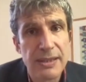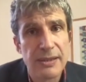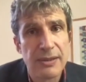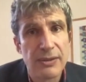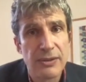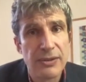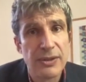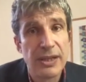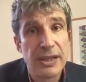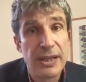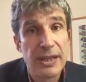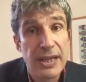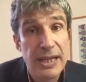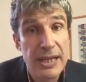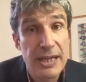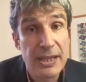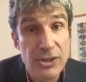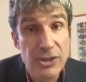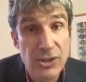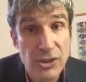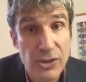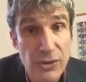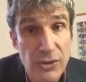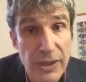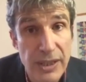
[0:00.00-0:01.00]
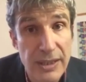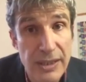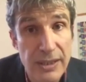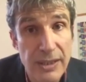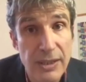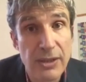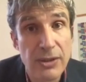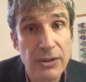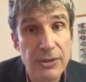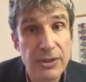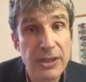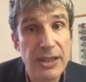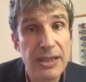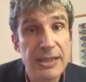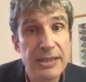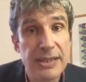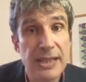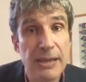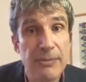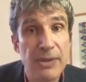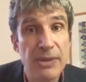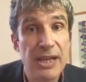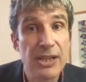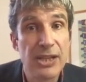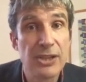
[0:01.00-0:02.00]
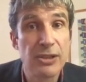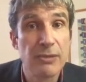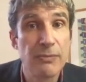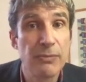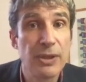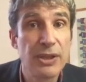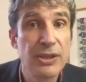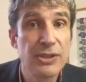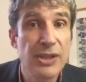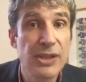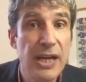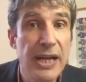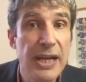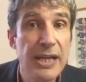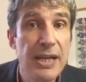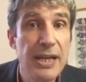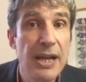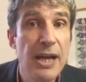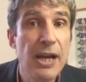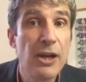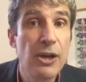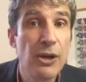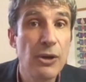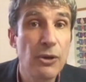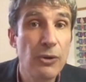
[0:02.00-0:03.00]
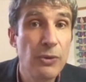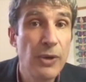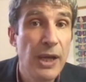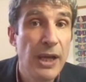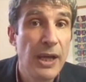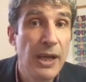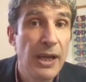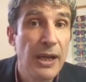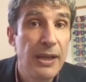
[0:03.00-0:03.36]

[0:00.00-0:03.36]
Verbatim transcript: on the history than on the examination because I know